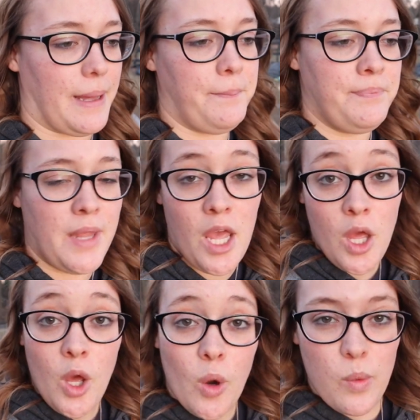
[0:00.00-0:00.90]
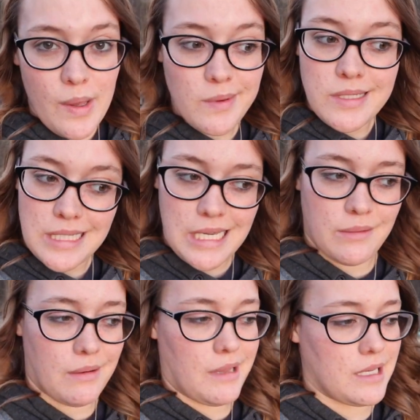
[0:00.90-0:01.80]
but we will
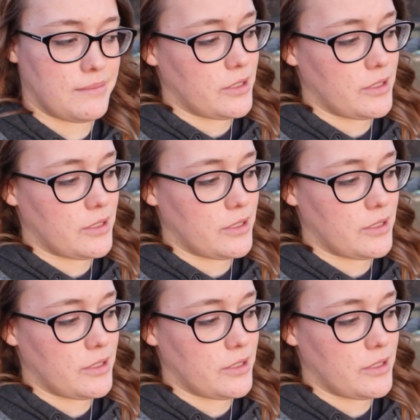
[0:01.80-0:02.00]
see what we end up